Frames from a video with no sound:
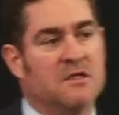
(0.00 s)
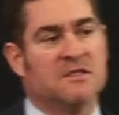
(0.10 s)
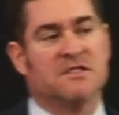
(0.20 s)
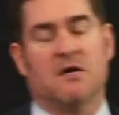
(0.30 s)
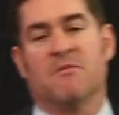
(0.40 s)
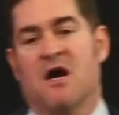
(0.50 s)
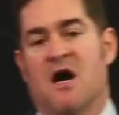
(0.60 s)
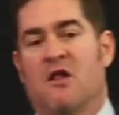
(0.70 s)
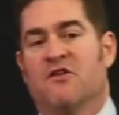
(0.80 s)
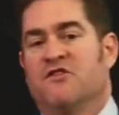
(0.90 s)
Some
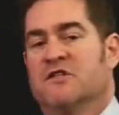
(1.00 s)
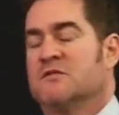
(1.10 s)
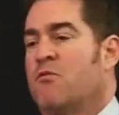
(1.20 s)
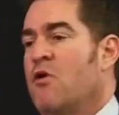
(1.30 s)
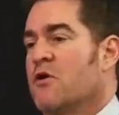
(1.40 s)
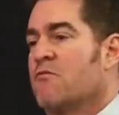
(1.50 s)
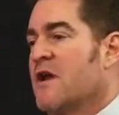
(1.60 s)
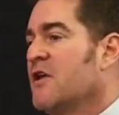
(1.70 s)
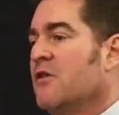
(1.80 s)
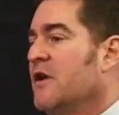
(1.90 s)
colleges want to
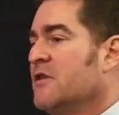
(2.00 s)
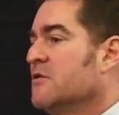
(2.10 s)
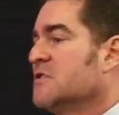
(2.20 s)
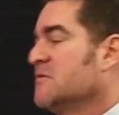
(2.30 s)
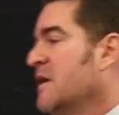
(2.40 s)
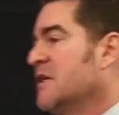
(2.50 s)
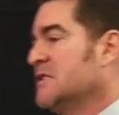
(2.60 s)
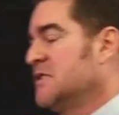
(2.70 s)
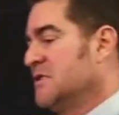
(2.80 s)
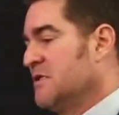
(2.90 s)
regulate their
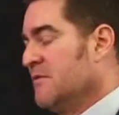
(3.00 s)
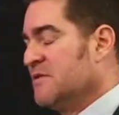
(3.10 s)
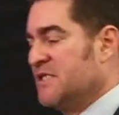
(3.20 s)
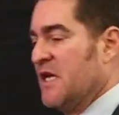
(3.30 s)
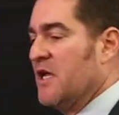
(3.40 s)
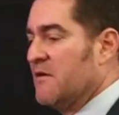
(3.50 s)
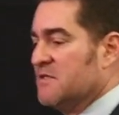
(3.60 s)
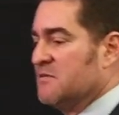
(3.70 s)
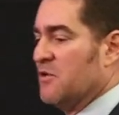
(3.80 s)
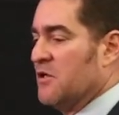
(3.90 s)
space
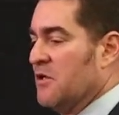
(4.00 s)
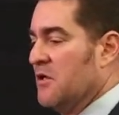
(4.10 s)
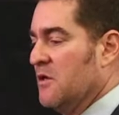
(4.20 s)
themselves, but